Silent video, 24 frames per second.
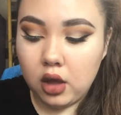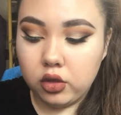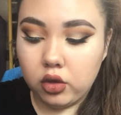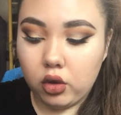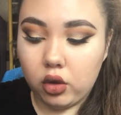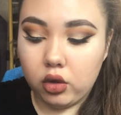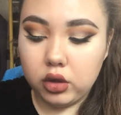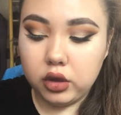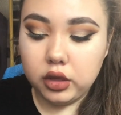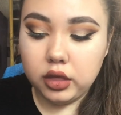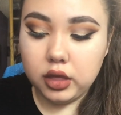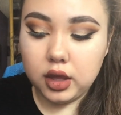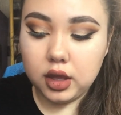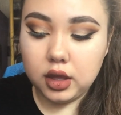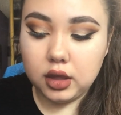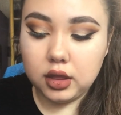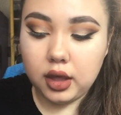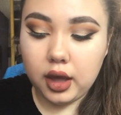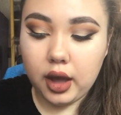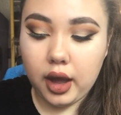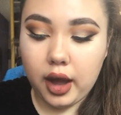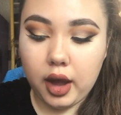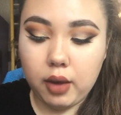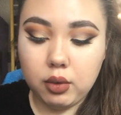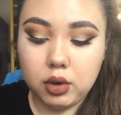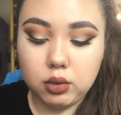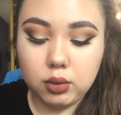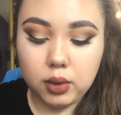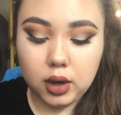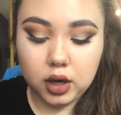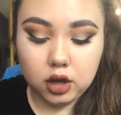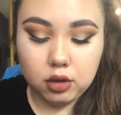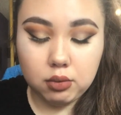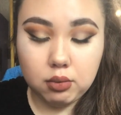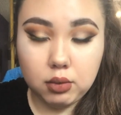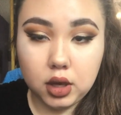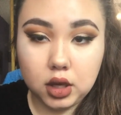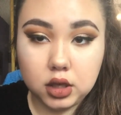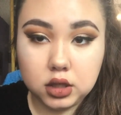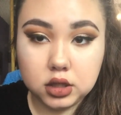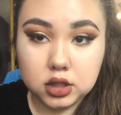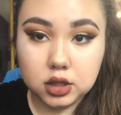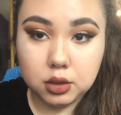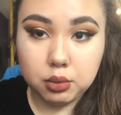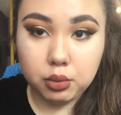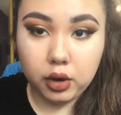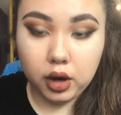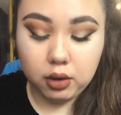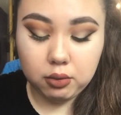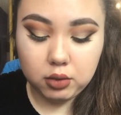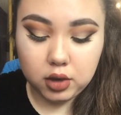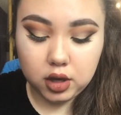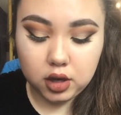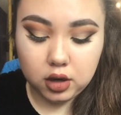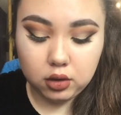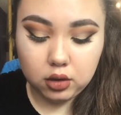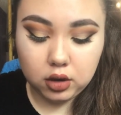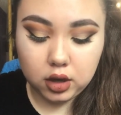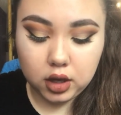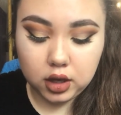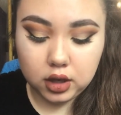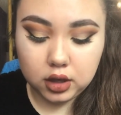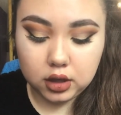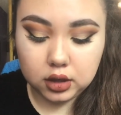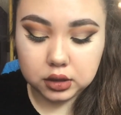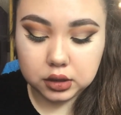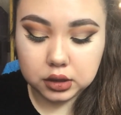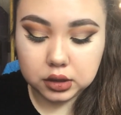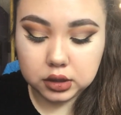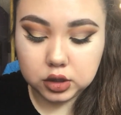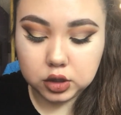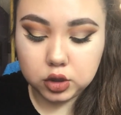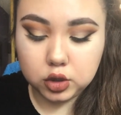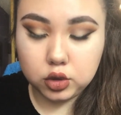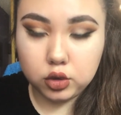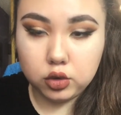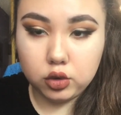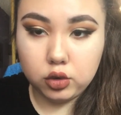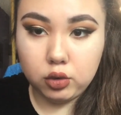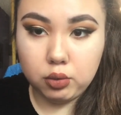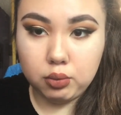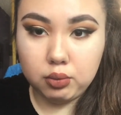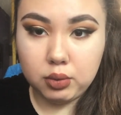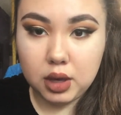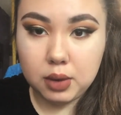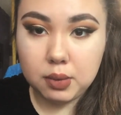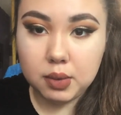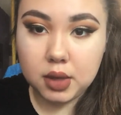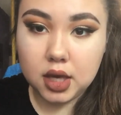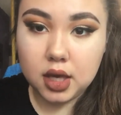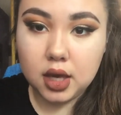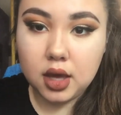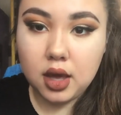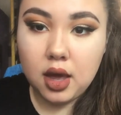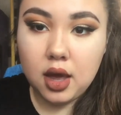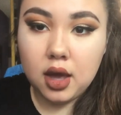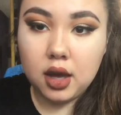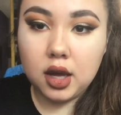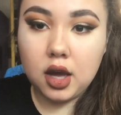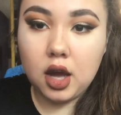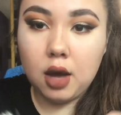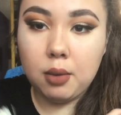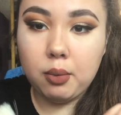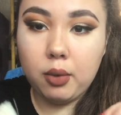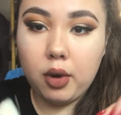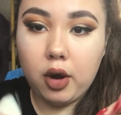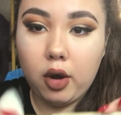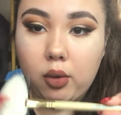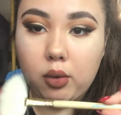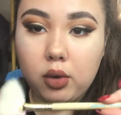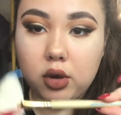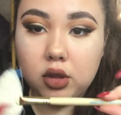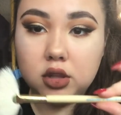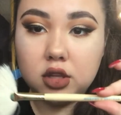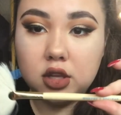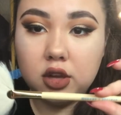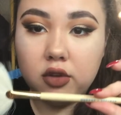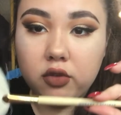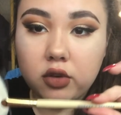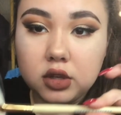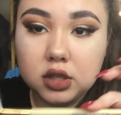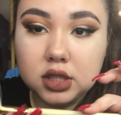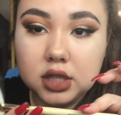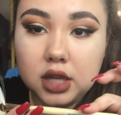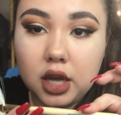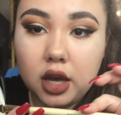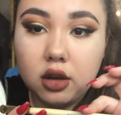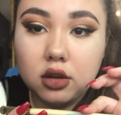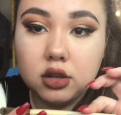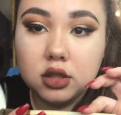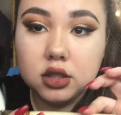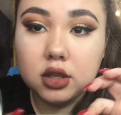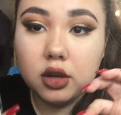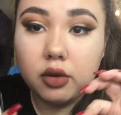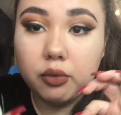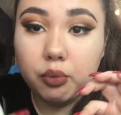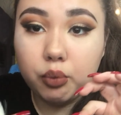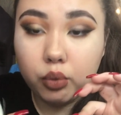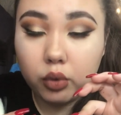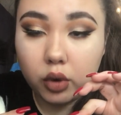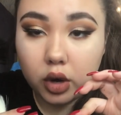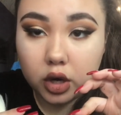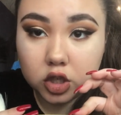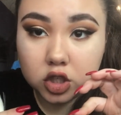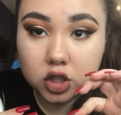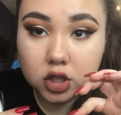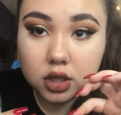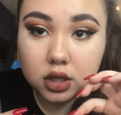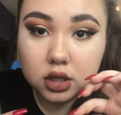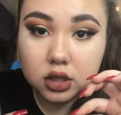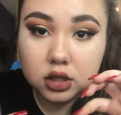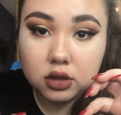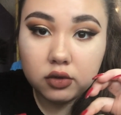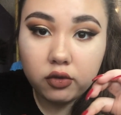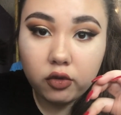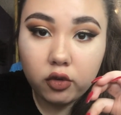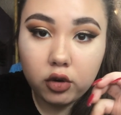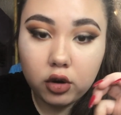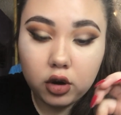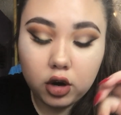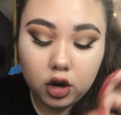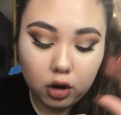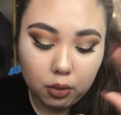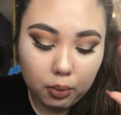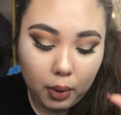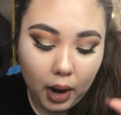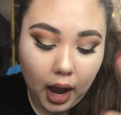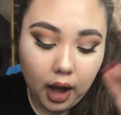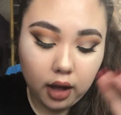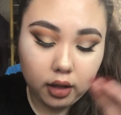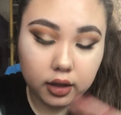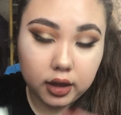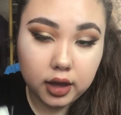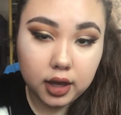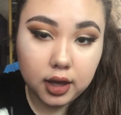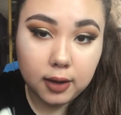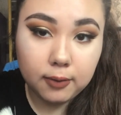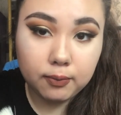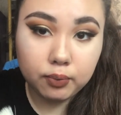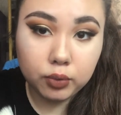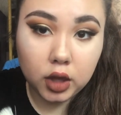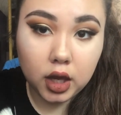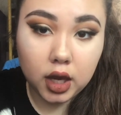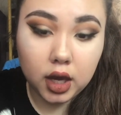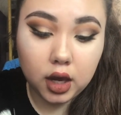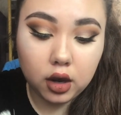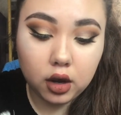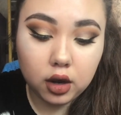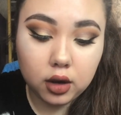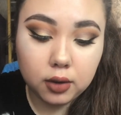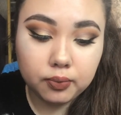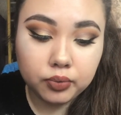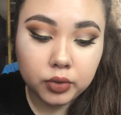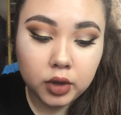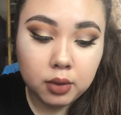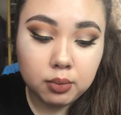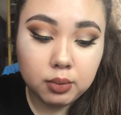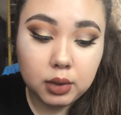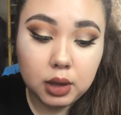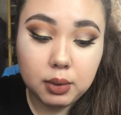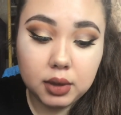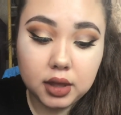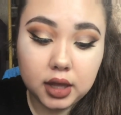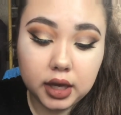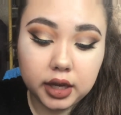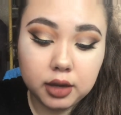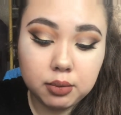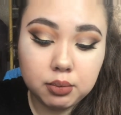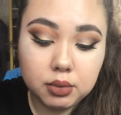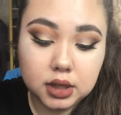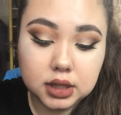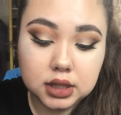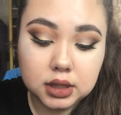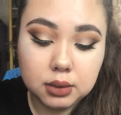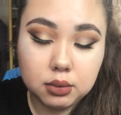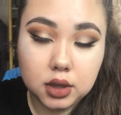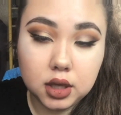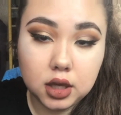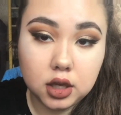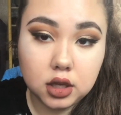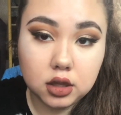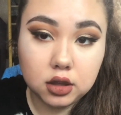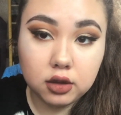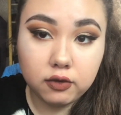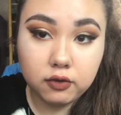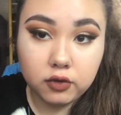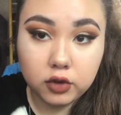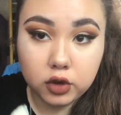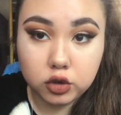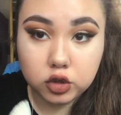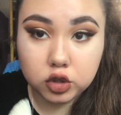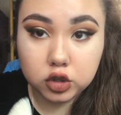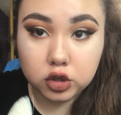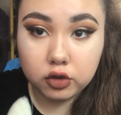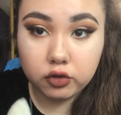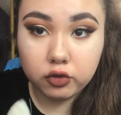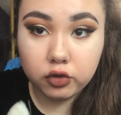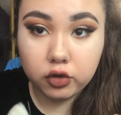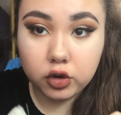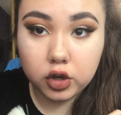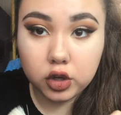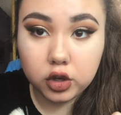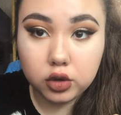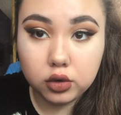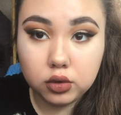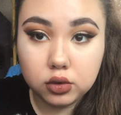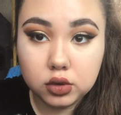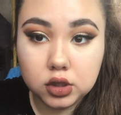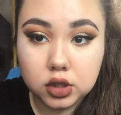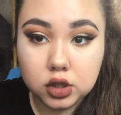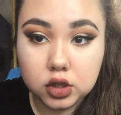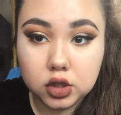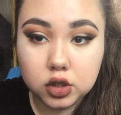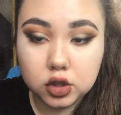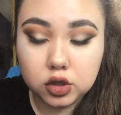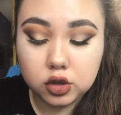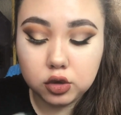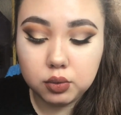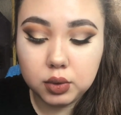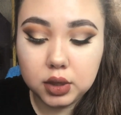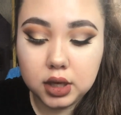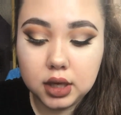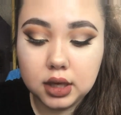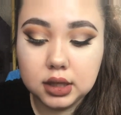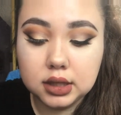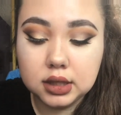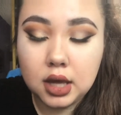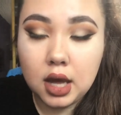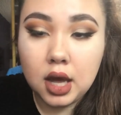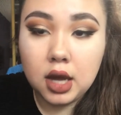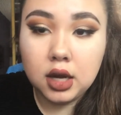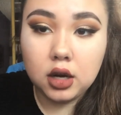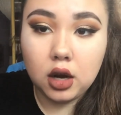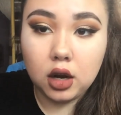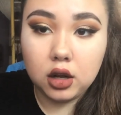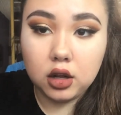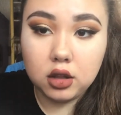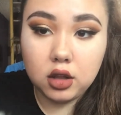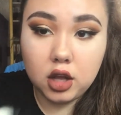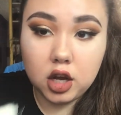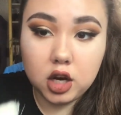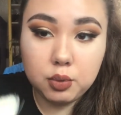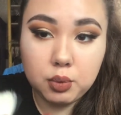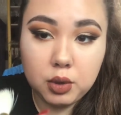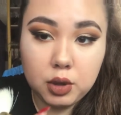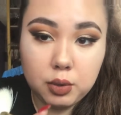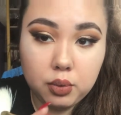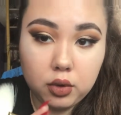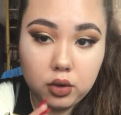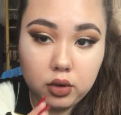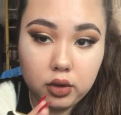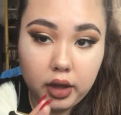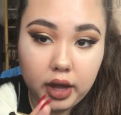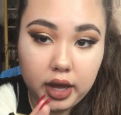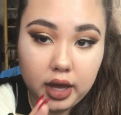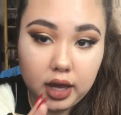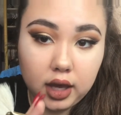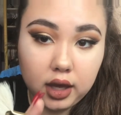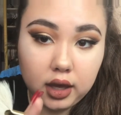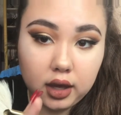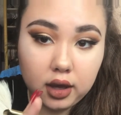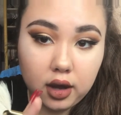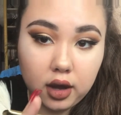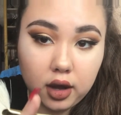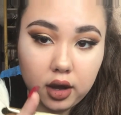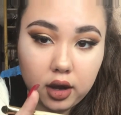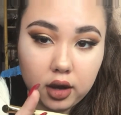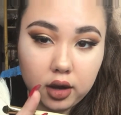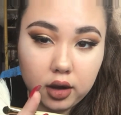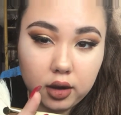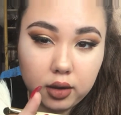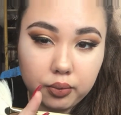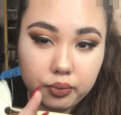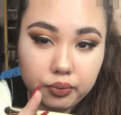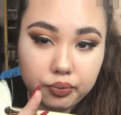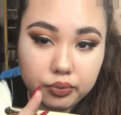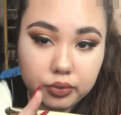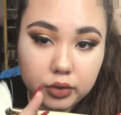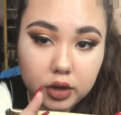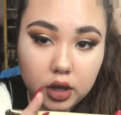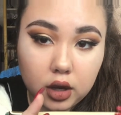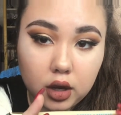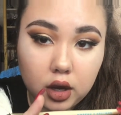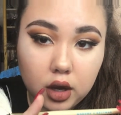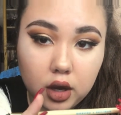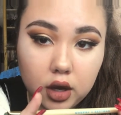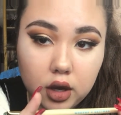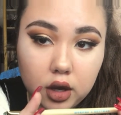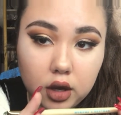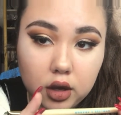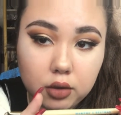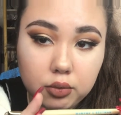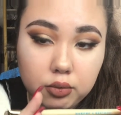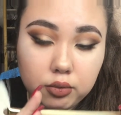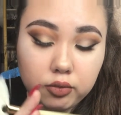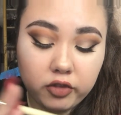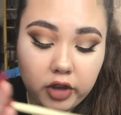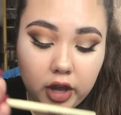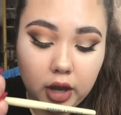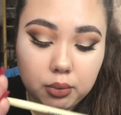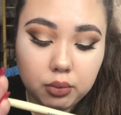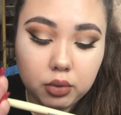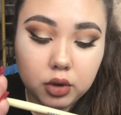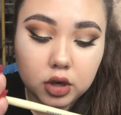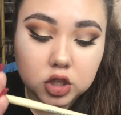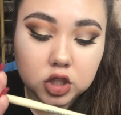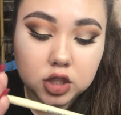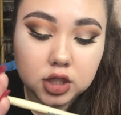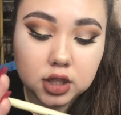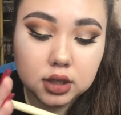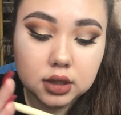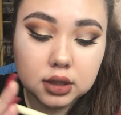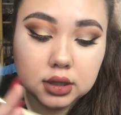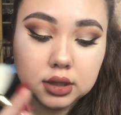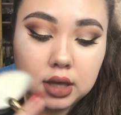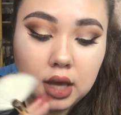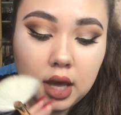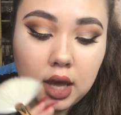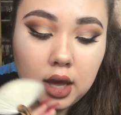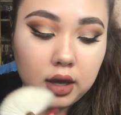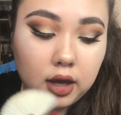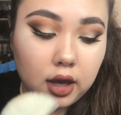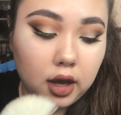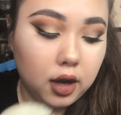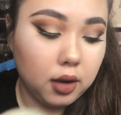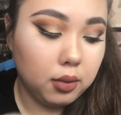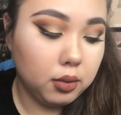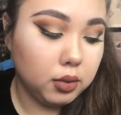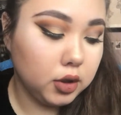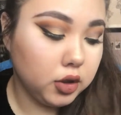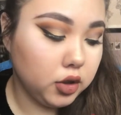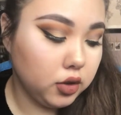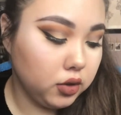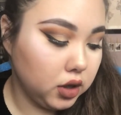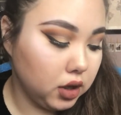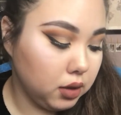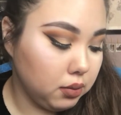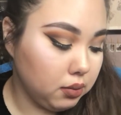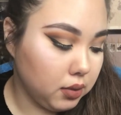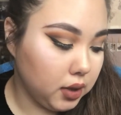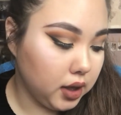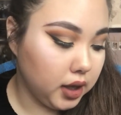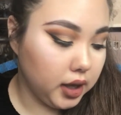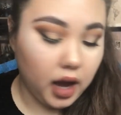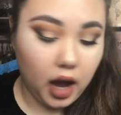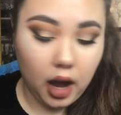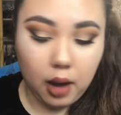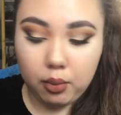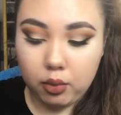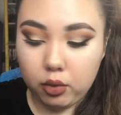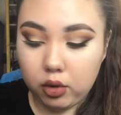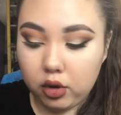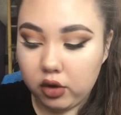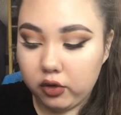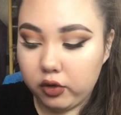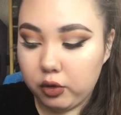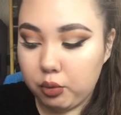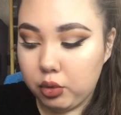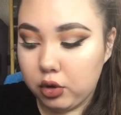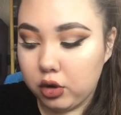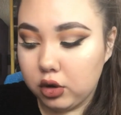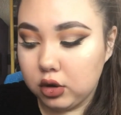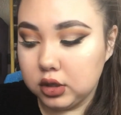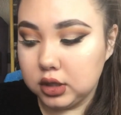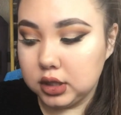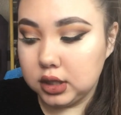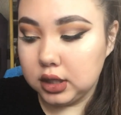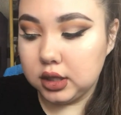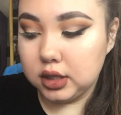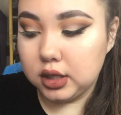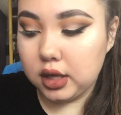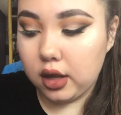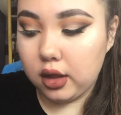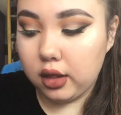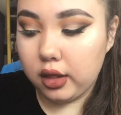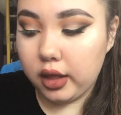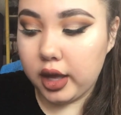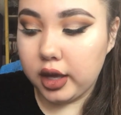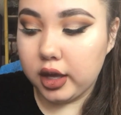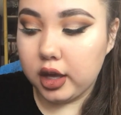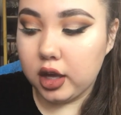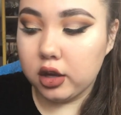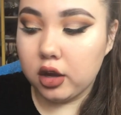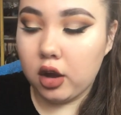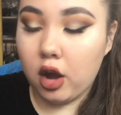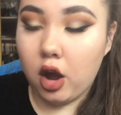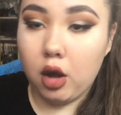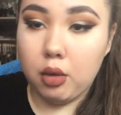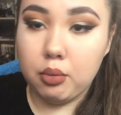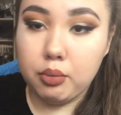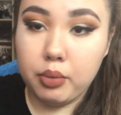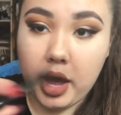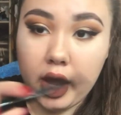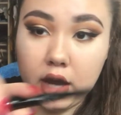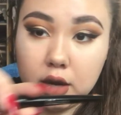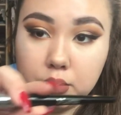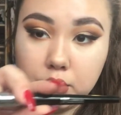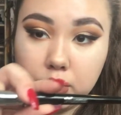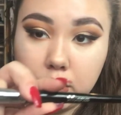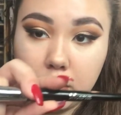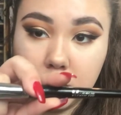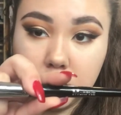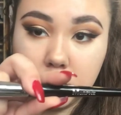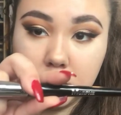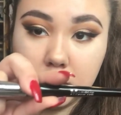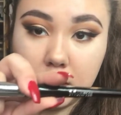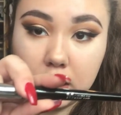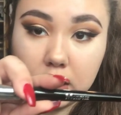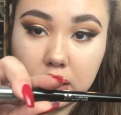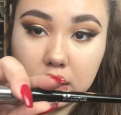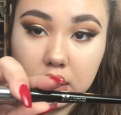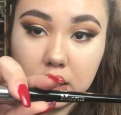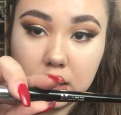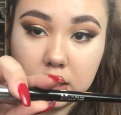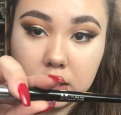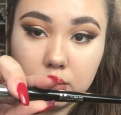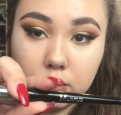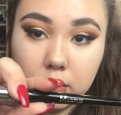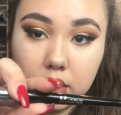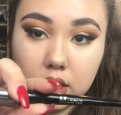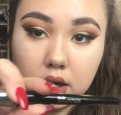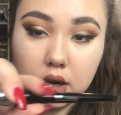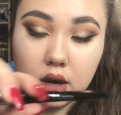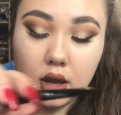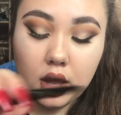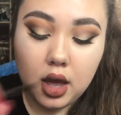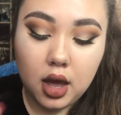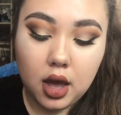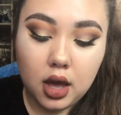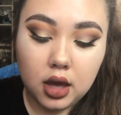The only thing that I would recommend to Bretman is to maybe come out with different styles of brushes for your palette, and maybe that can be something in the future for you to do, because not a lot of people like fan brushes, including me. I'm more of a person that like a compact brush like this one.